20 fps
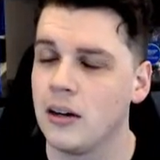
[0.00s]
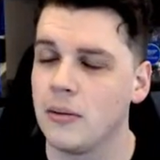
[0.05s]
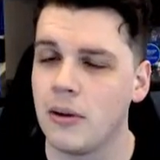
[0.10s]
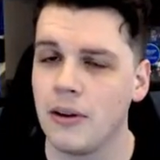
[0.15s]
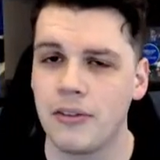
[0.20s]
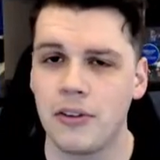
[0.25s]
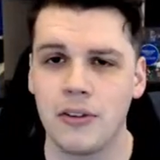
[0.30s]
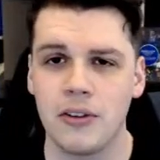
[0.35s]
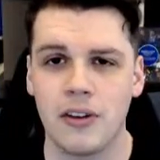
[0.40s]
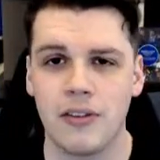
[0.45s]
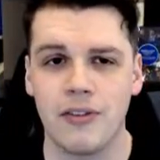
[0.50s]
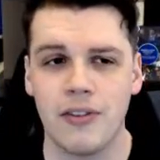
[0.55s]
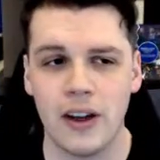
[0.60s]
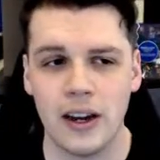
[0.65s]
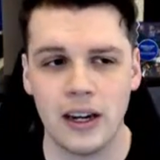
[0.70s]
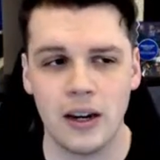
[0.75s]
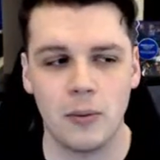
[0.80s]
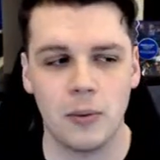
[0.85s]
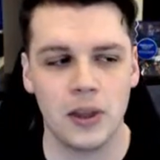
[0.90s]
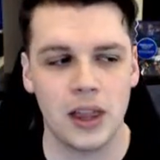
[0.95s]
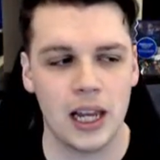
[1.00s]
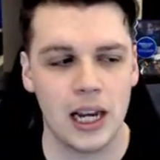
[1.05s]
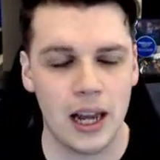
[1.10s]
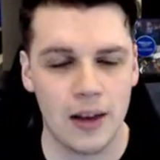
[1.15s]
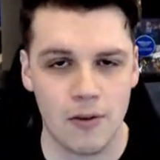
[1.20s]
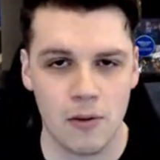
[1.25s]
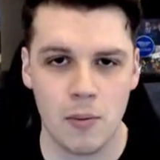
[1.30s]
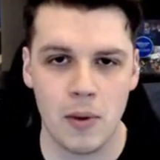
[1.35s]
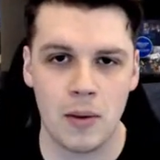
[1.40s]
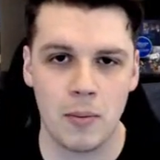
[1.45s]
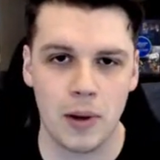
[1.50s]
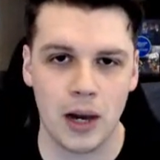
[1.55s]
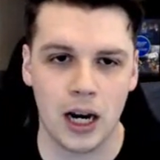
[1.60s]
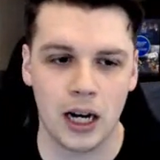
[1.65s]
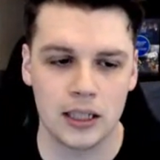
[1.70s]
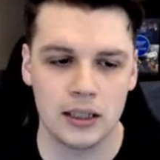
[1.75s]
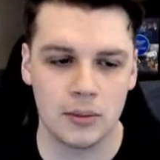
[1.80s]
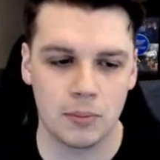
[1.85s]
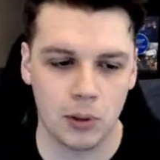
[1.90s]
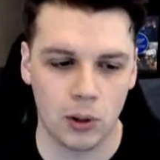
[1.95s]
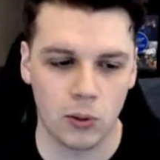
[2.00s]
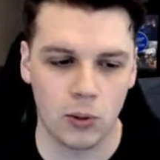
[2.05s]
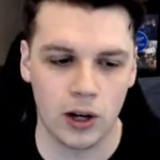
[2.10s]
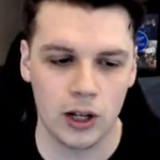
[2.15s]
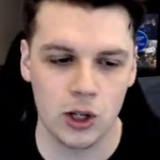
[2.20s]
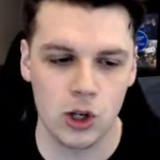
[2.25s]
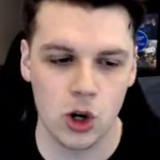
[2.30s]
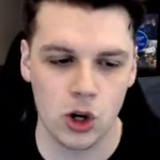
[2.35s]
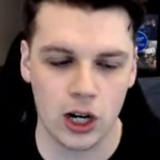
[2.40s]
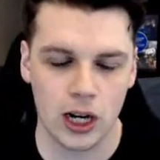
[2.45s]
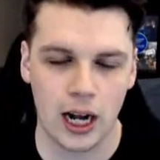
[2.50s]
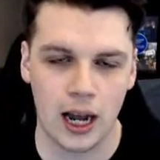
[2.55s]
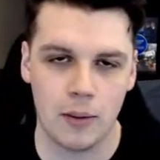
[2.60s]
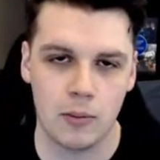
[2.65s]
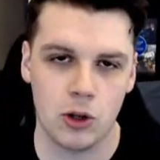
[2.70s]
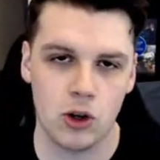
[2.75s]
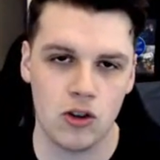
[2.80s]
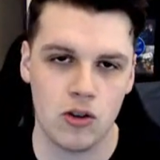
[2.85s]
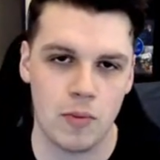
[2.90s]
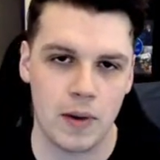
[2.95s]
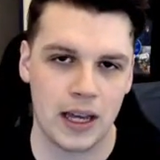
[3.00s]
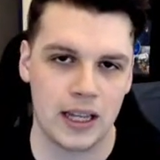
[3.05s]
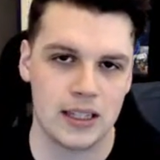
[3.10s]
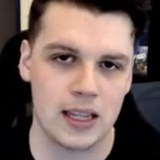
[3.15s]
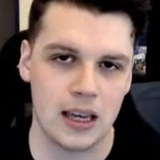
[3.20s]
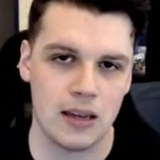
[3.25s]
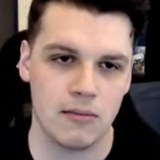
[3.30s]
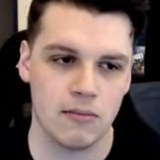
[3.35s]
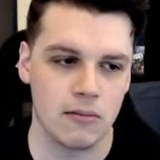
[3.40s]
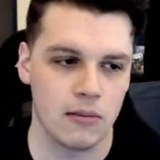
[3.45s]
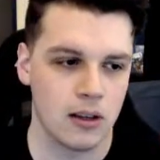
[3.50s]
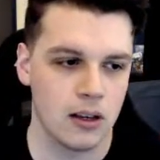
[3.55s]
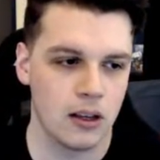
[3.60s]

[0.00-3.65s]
bruv, you defended with 11 men behind the ball and you're claiming you're a big team.